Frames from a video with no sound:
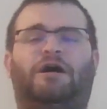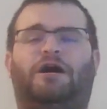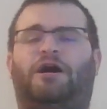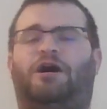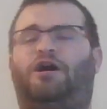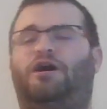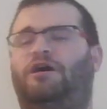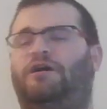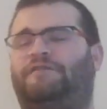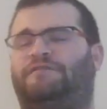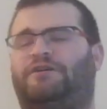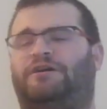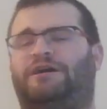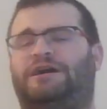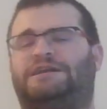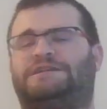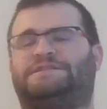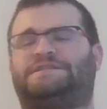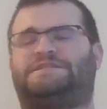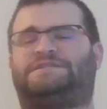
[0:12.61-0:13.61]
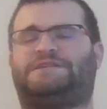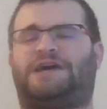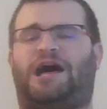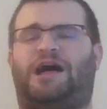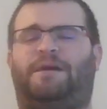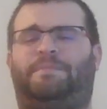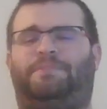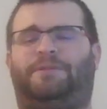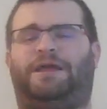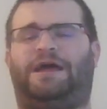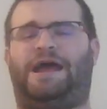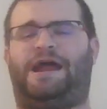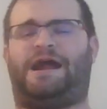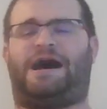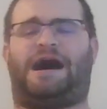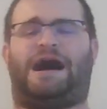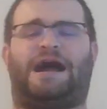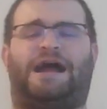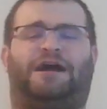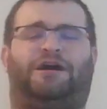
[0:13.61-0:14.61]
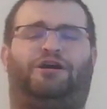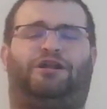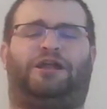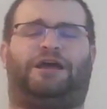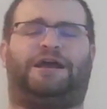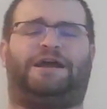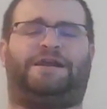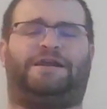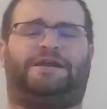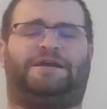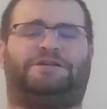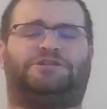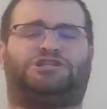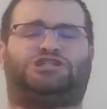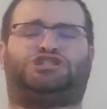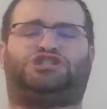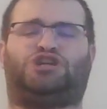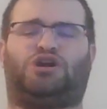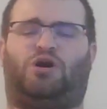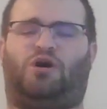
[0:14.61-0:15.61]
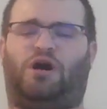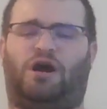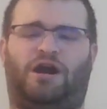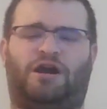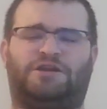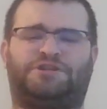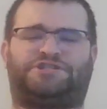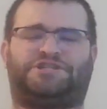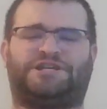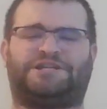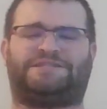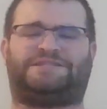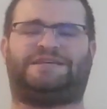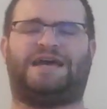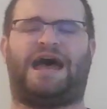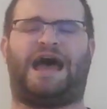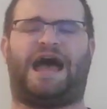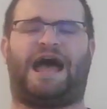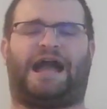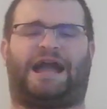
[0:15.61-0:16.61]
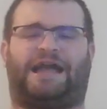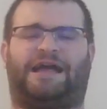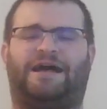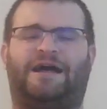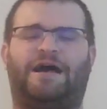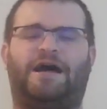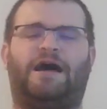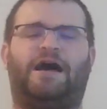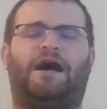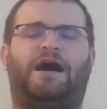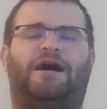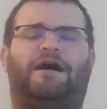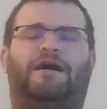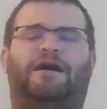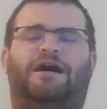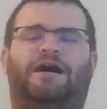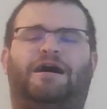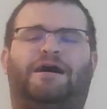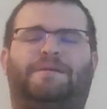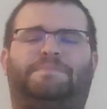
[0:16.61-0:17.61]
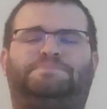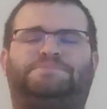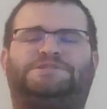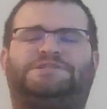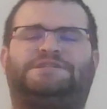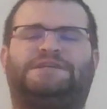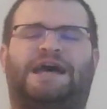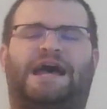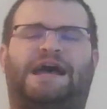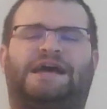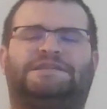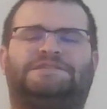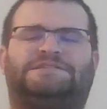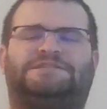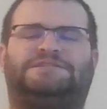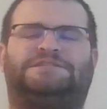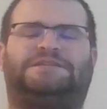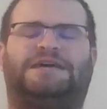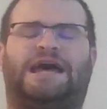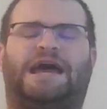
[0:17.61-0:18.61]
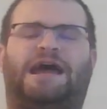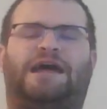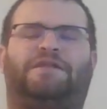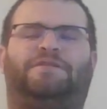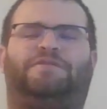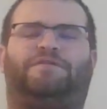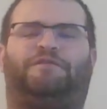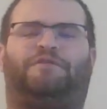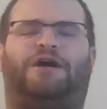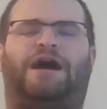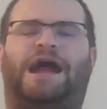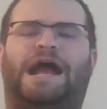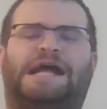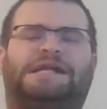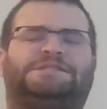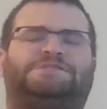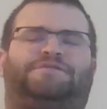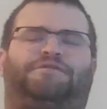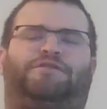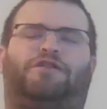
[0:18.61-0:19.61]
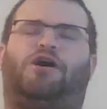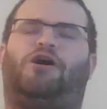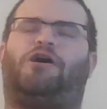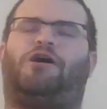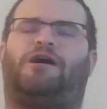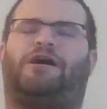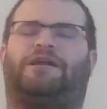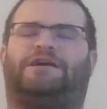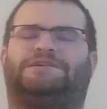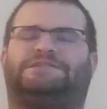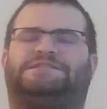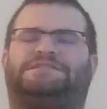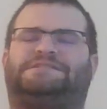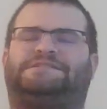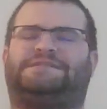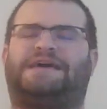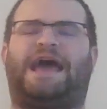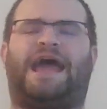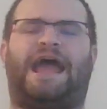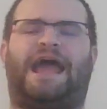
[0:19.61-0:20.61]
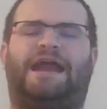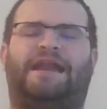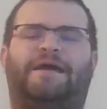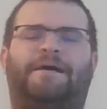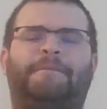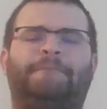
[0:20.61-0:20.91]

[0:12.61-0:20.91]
Over in Dublin, Ireland, Georgia Tech upsets 10th ranked Florida State